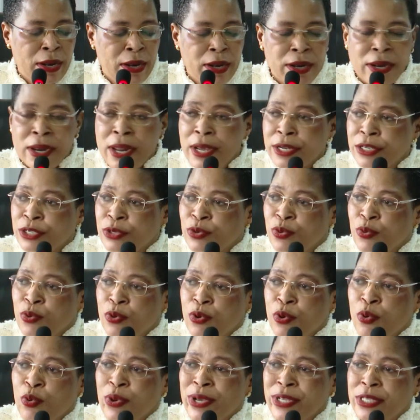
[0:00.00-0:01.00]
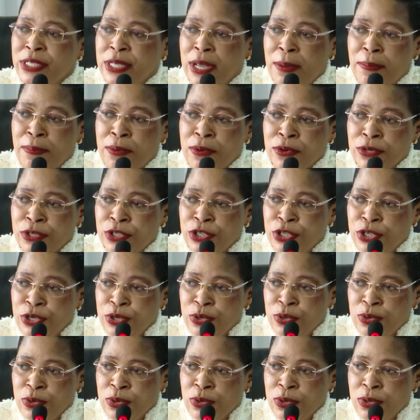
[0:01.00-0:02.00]
that we will always support
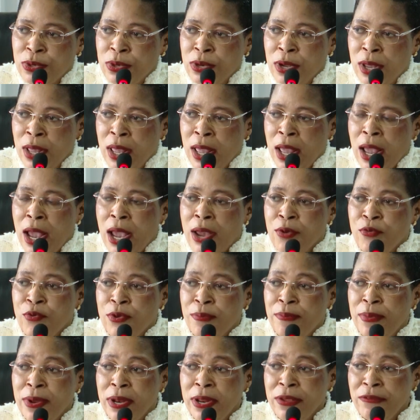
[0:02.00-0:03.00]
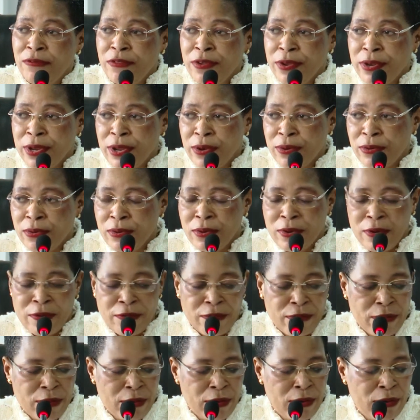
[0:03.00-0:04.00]
you, and we believe in the rule
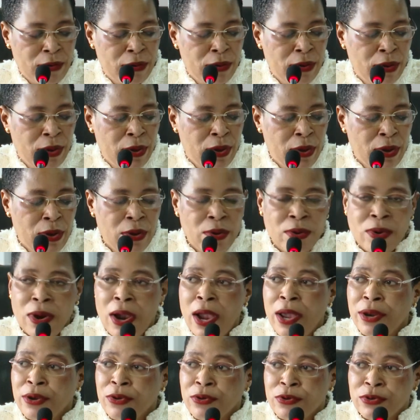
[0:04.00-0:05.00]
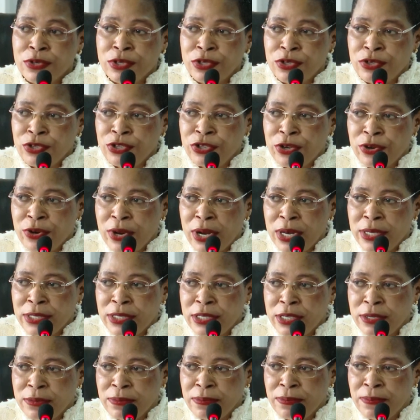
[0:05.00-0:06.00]
of law and
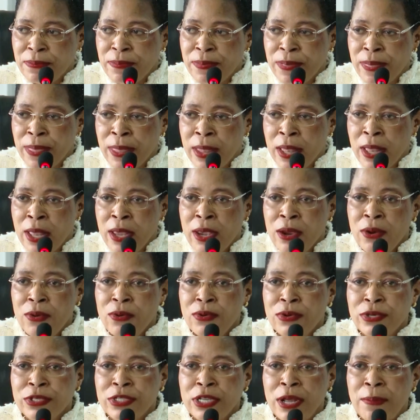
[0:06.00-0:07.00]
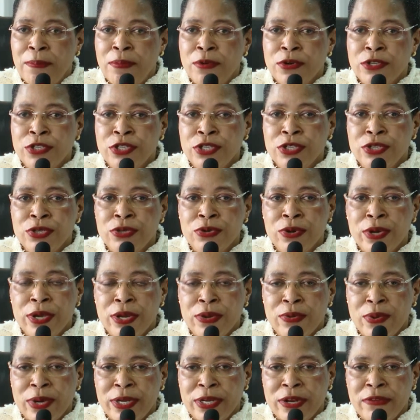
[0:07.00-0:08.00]
constitutionalism. We will support you
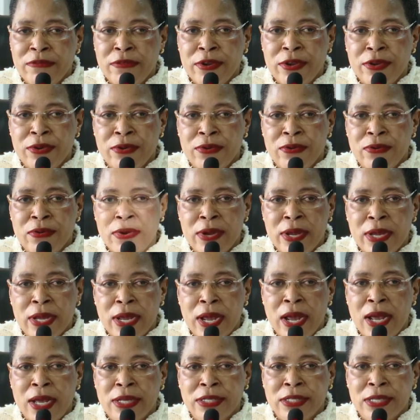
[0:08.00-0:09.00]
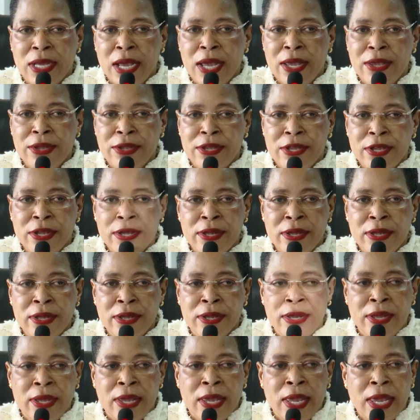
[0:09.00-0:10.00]
in whatever you're doing as IG
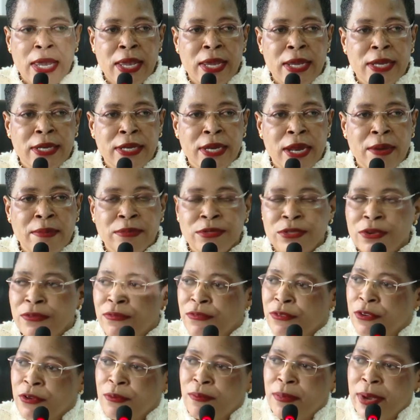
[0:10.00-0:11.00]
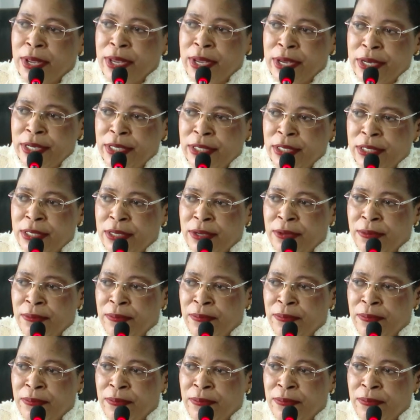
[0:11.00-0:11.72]
in terms of your budgets.